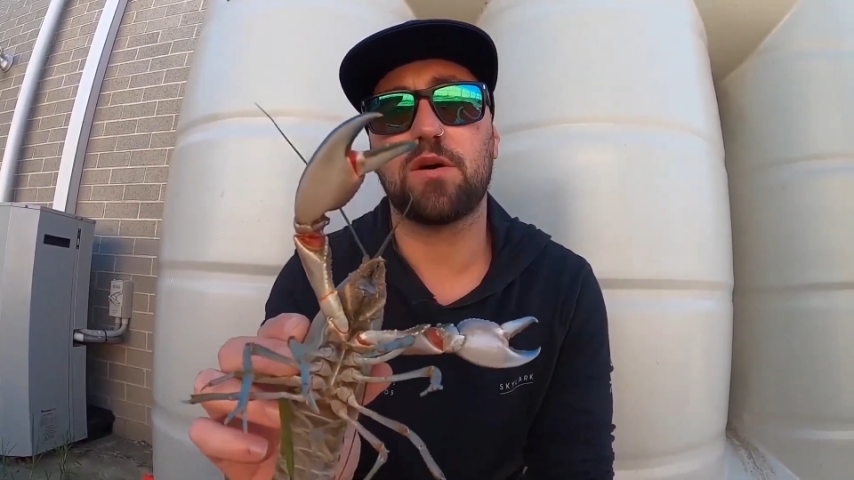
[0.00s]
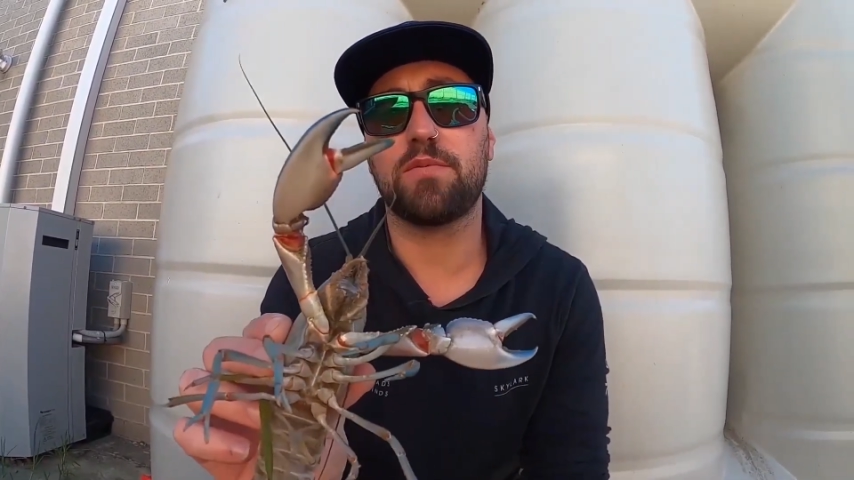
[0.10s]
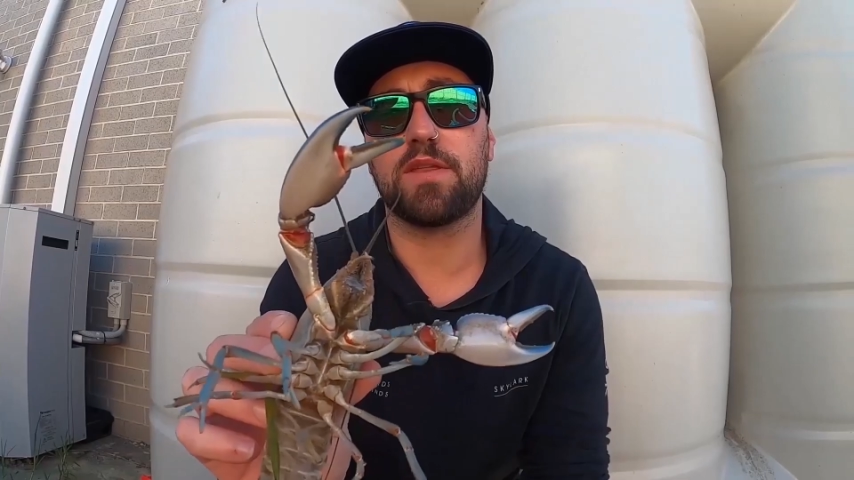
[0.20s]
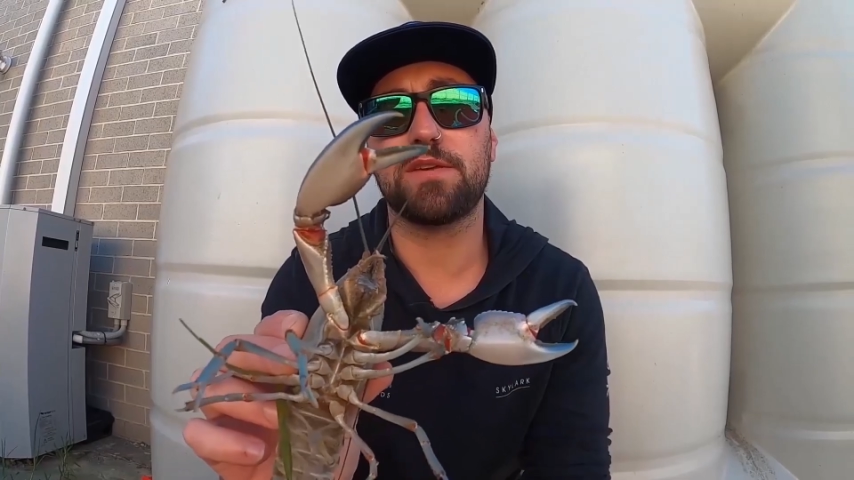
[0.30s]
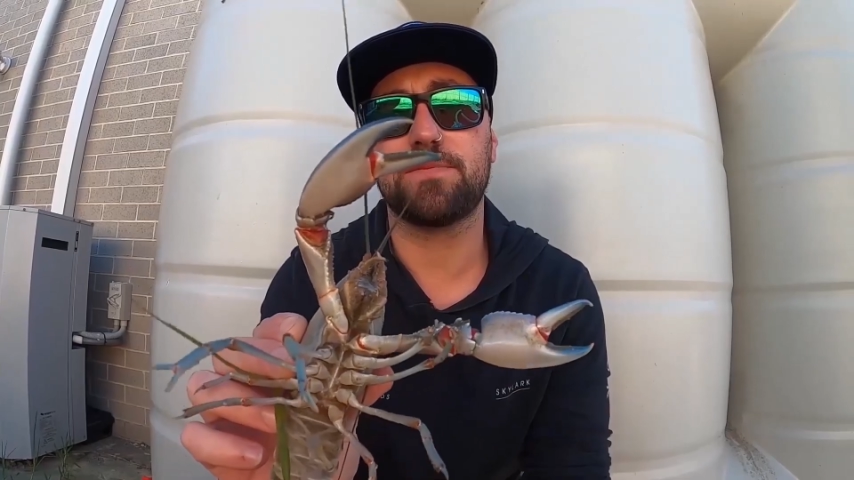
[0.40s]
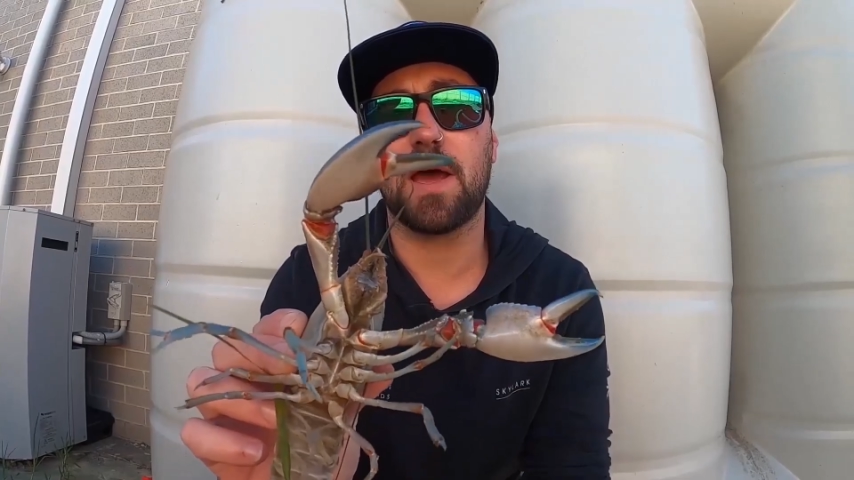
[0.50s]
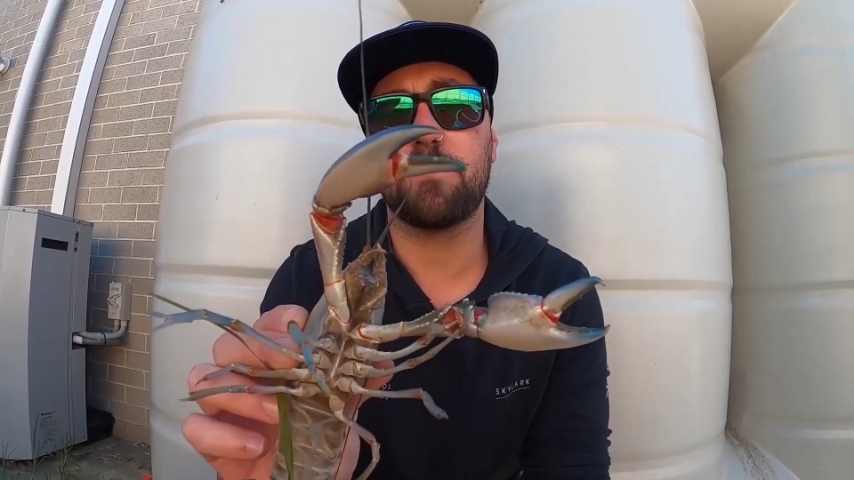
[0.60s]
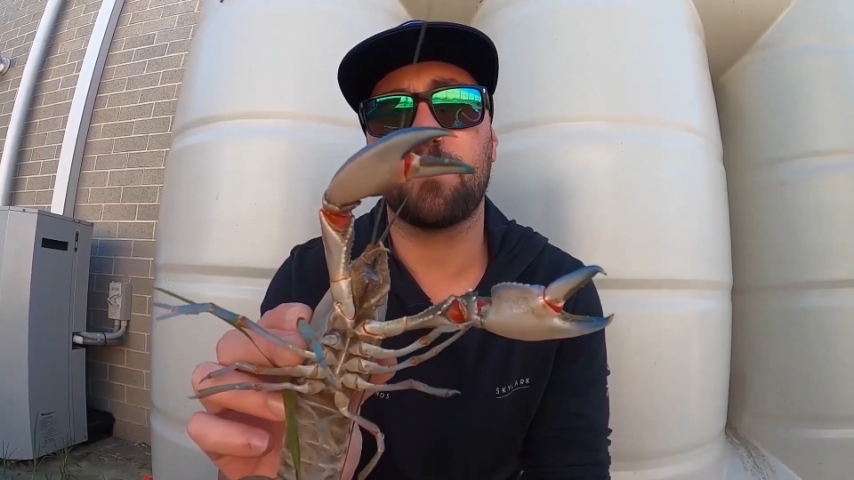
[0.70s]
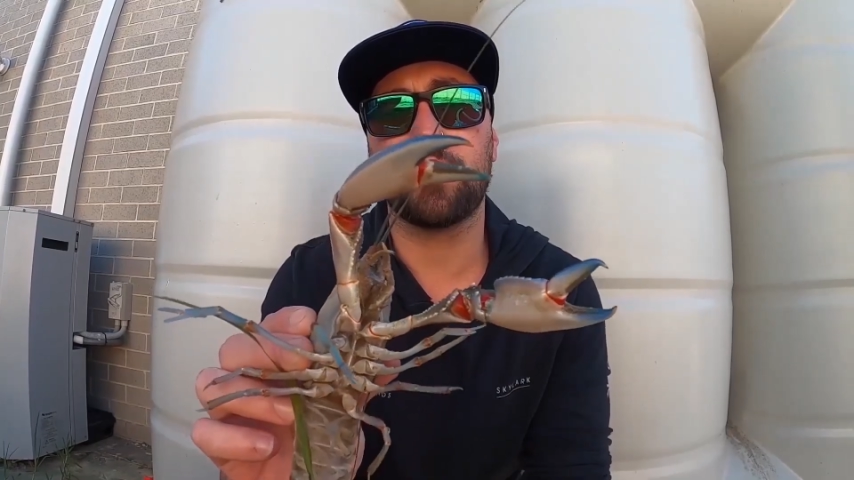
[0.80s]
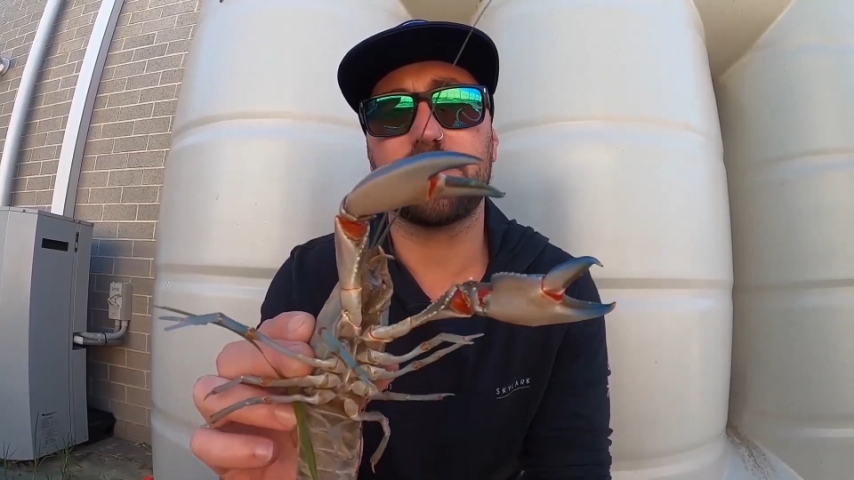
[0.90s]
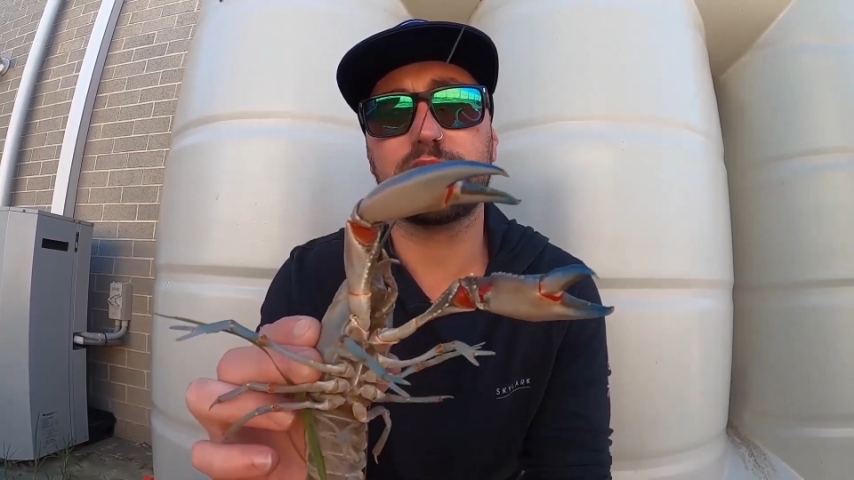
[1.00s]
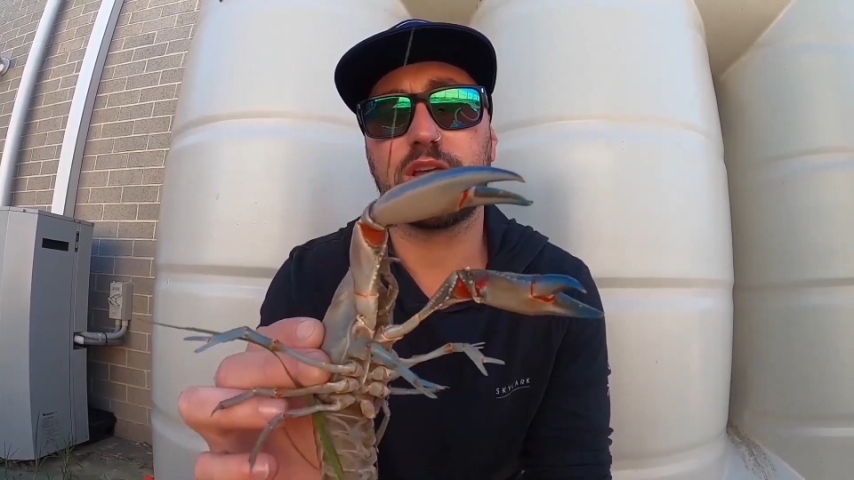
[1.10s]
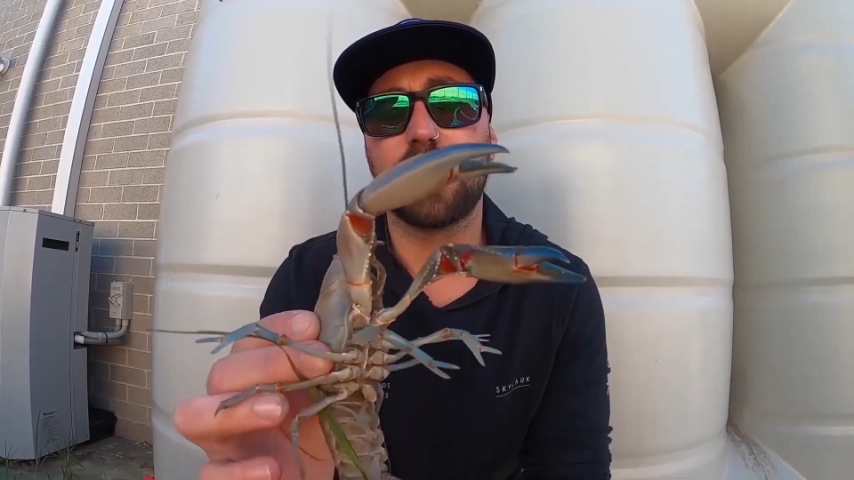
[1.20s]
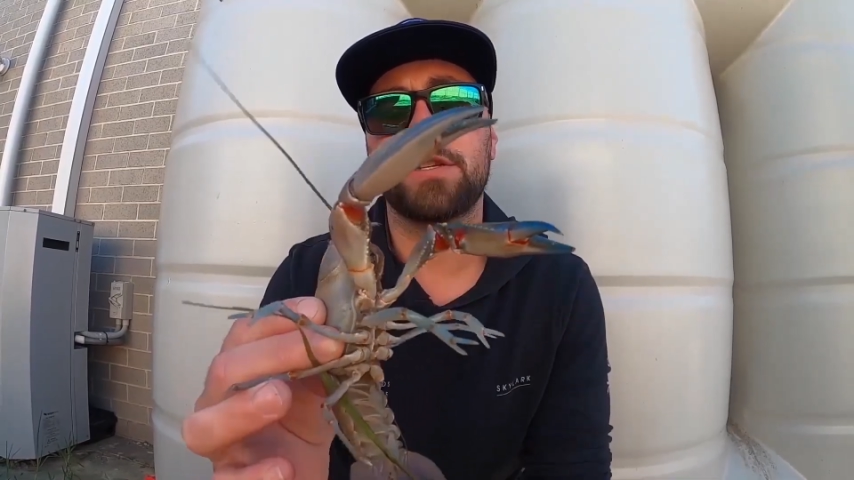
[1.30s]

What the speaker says: top of these bad boys